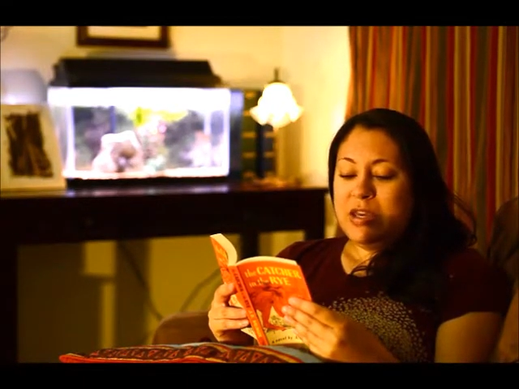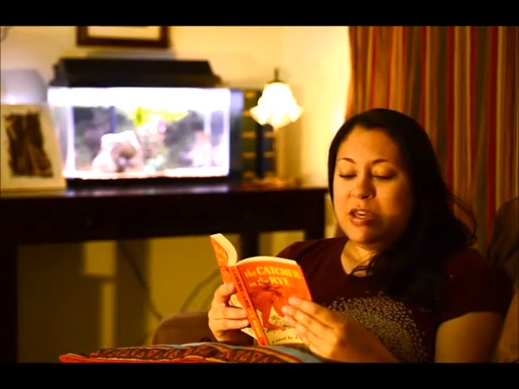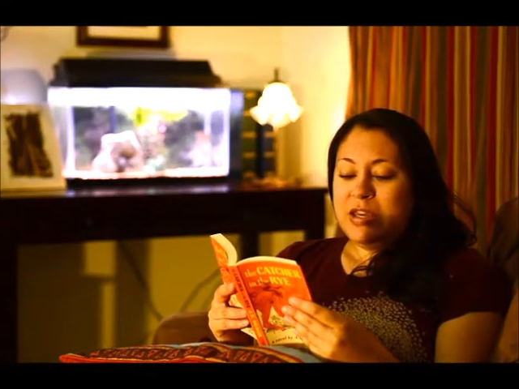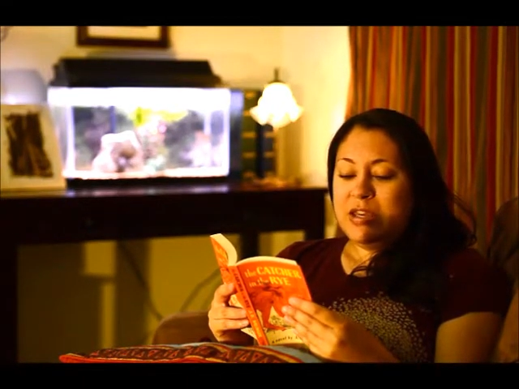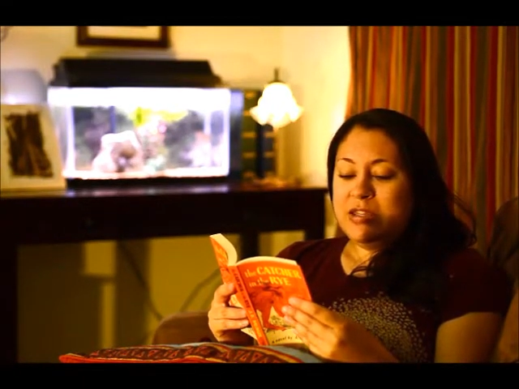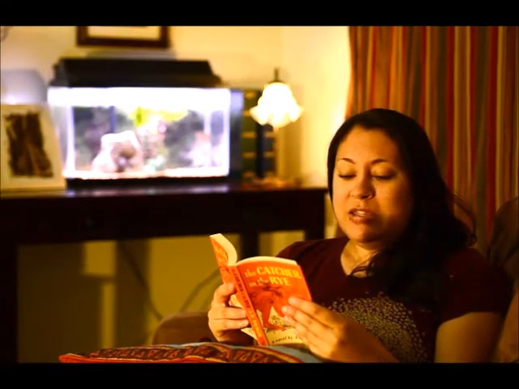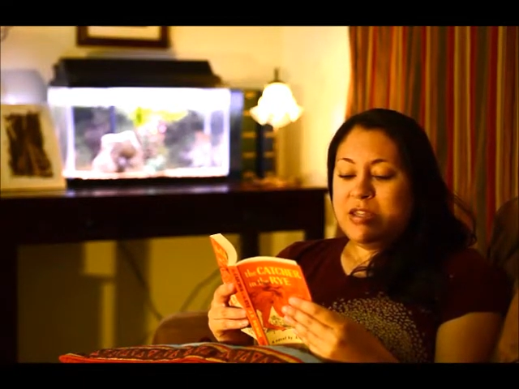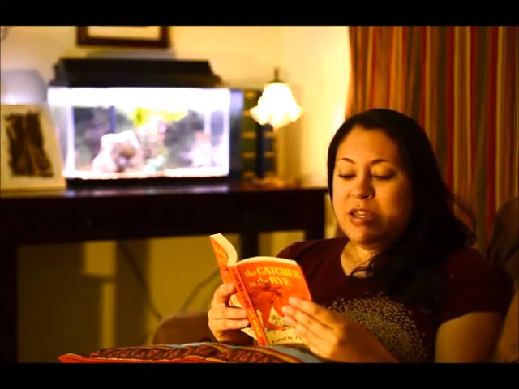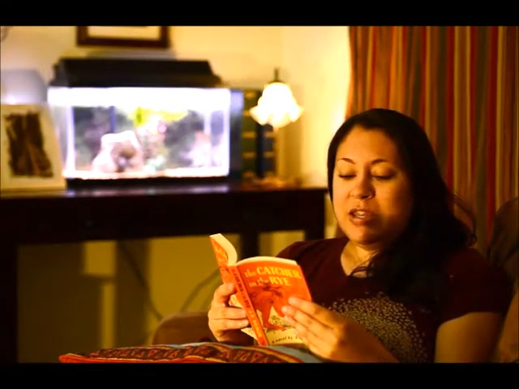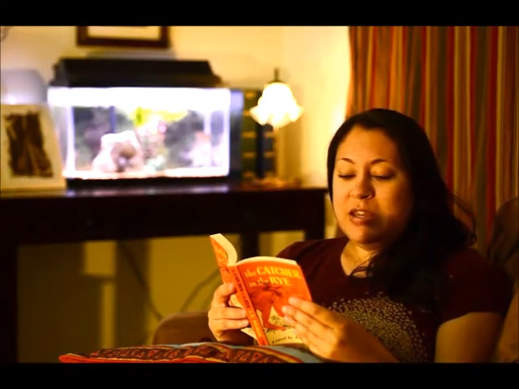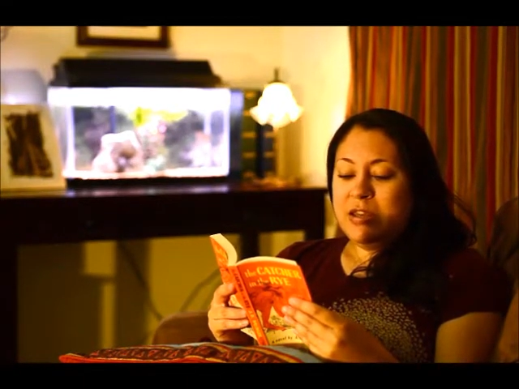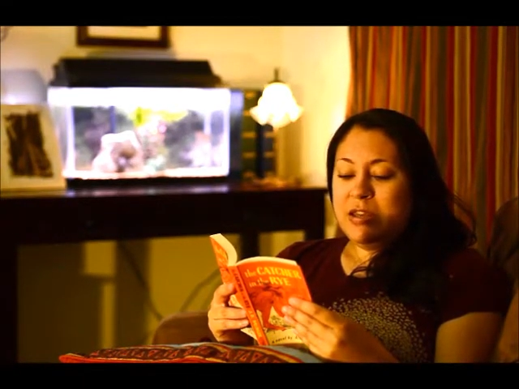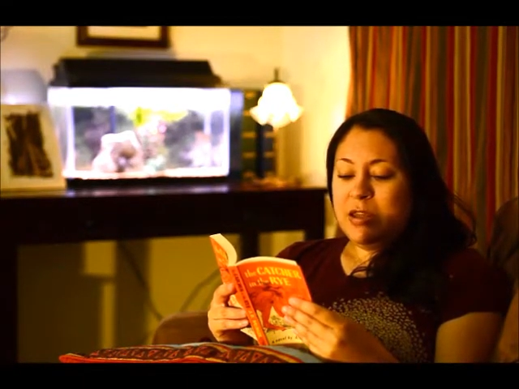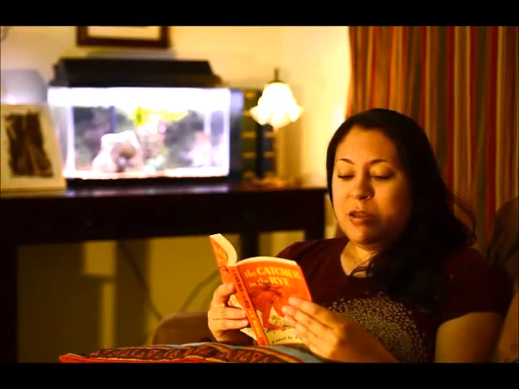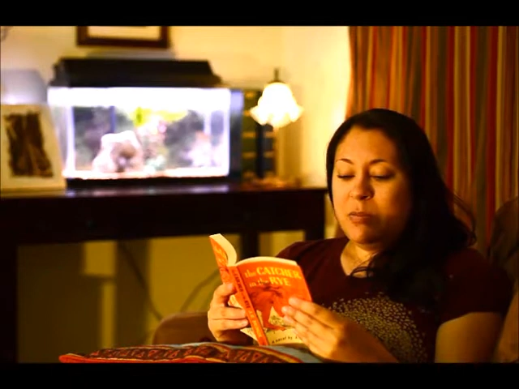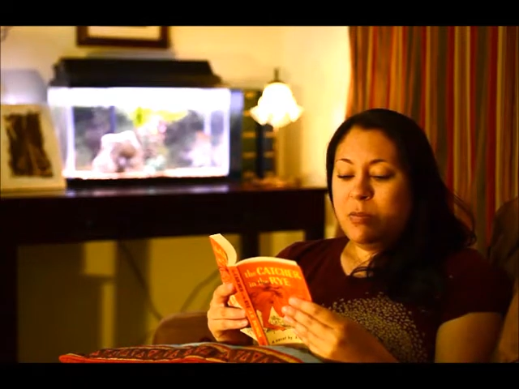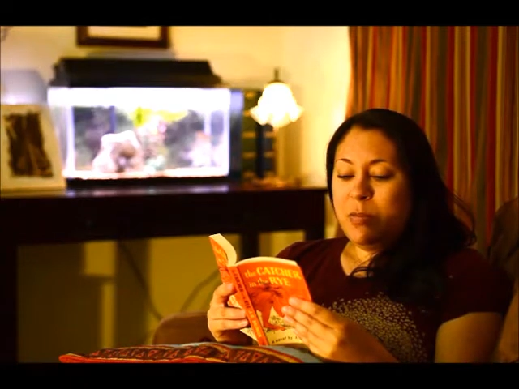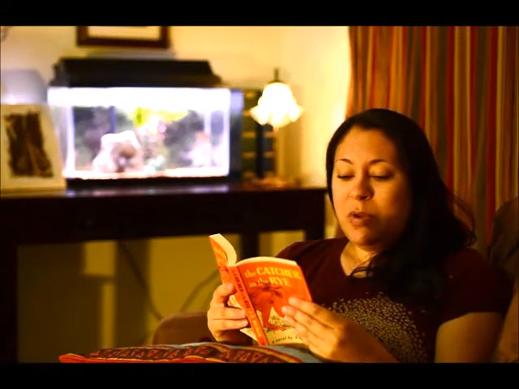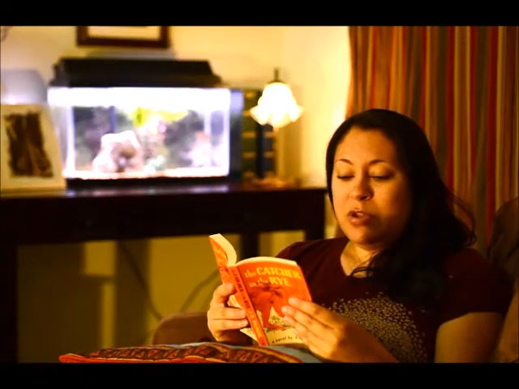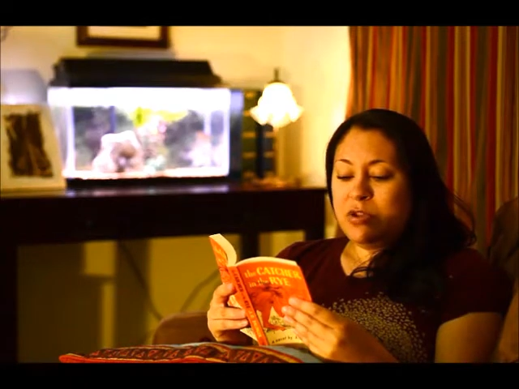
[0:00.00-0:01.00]
He said he
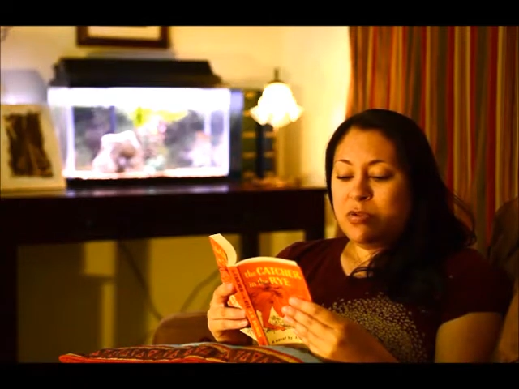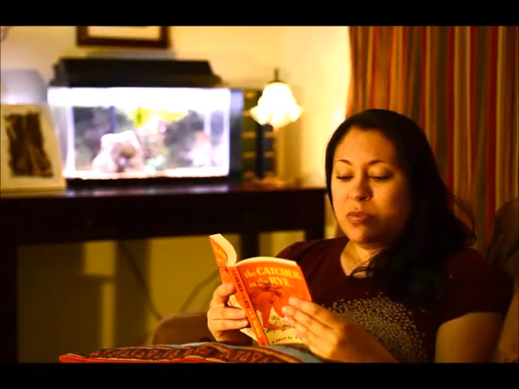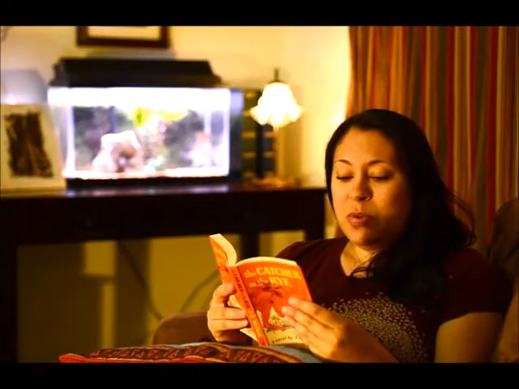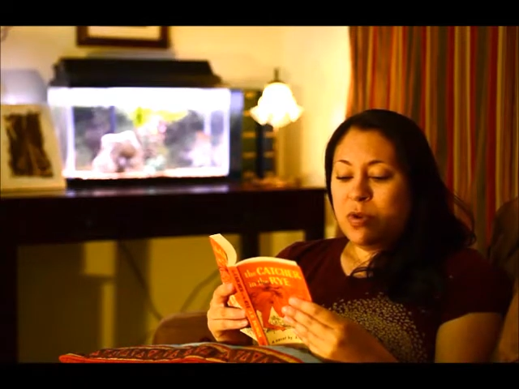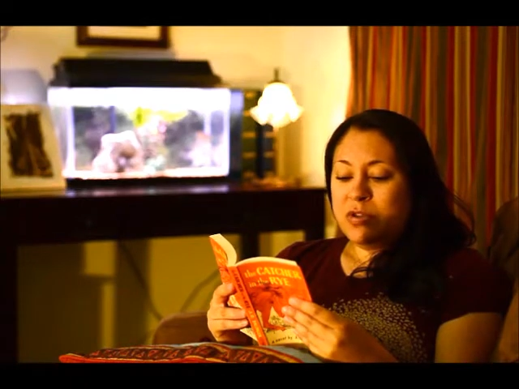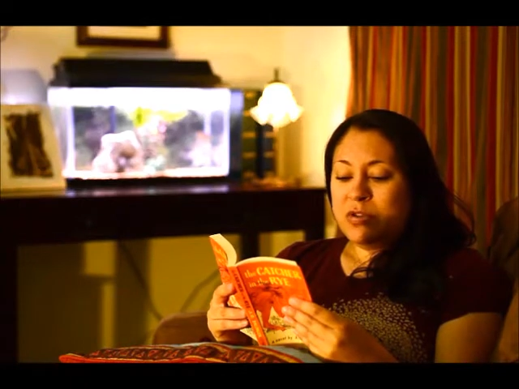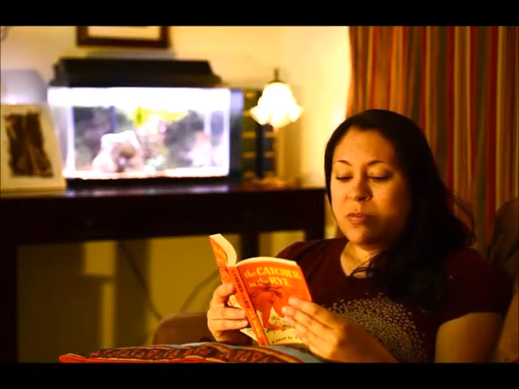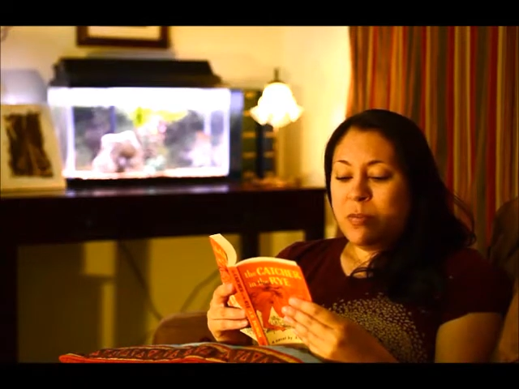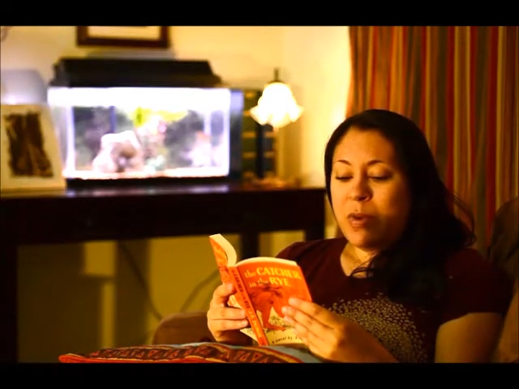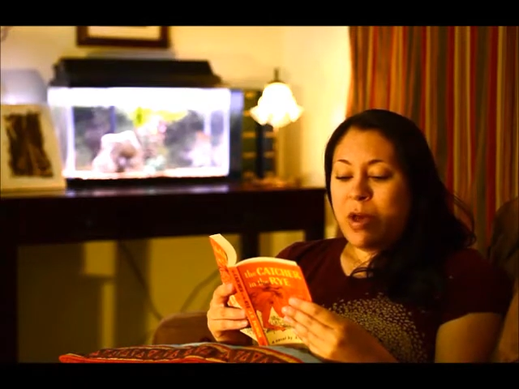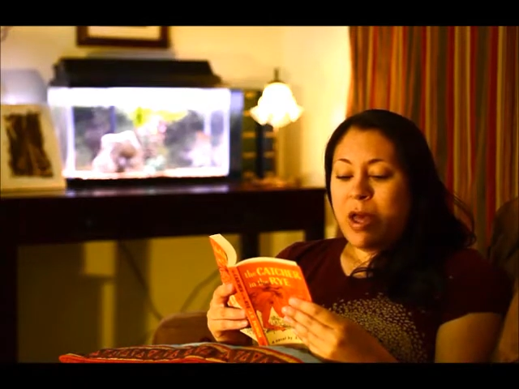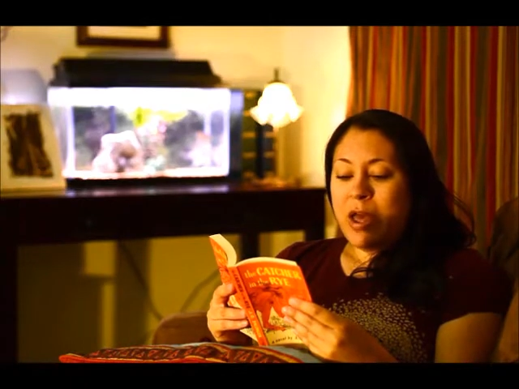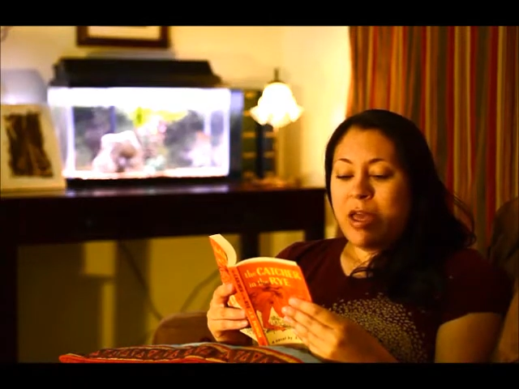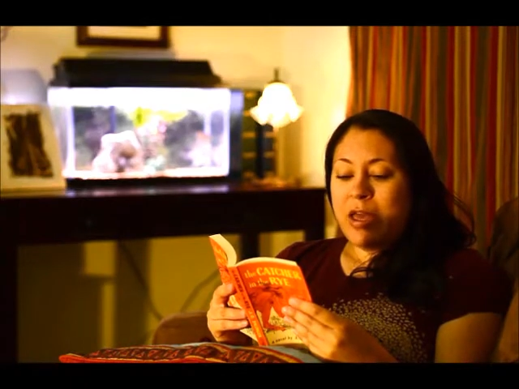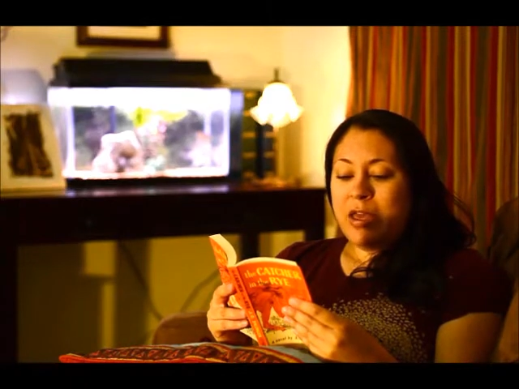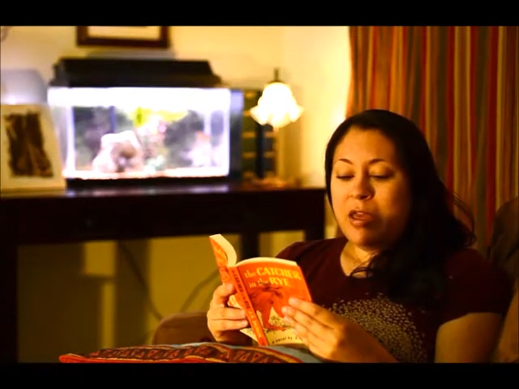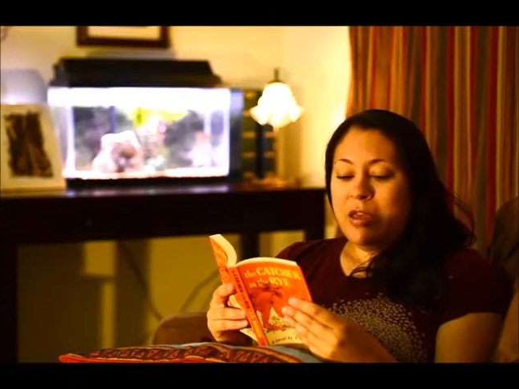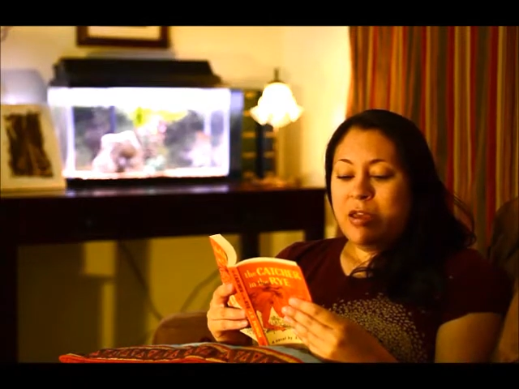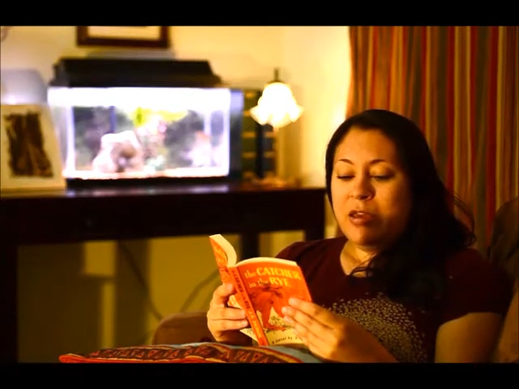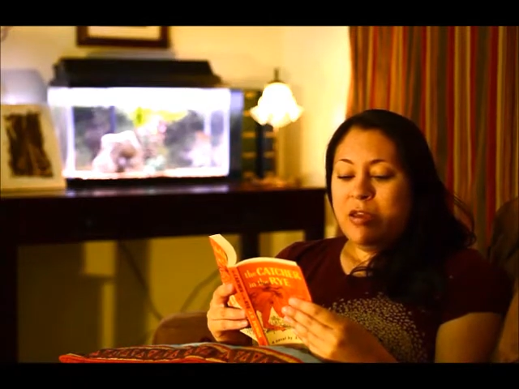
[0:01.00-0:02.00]
didn't much want to buy it.